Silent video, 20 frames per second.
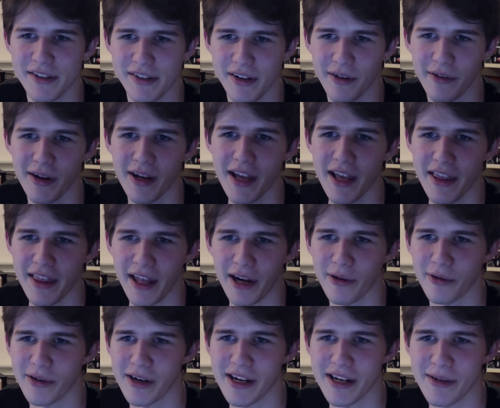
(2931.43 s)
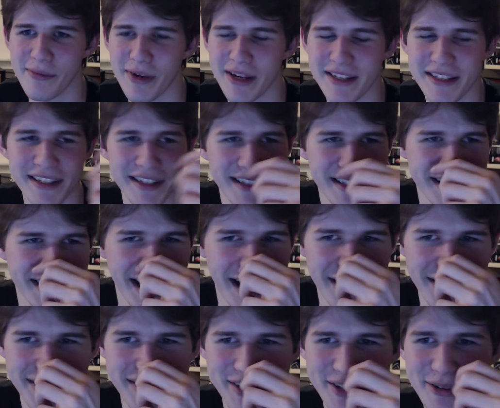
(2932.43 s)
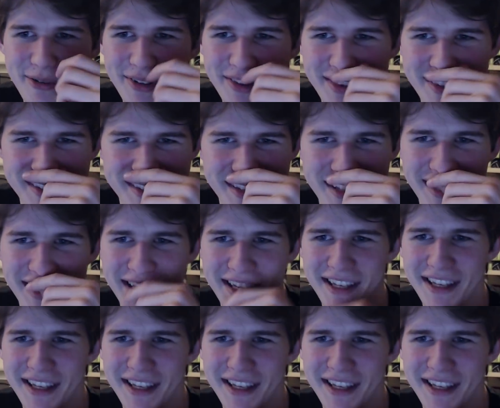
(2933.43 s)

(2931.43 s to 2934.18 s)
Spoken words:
So that already basically tells you what this is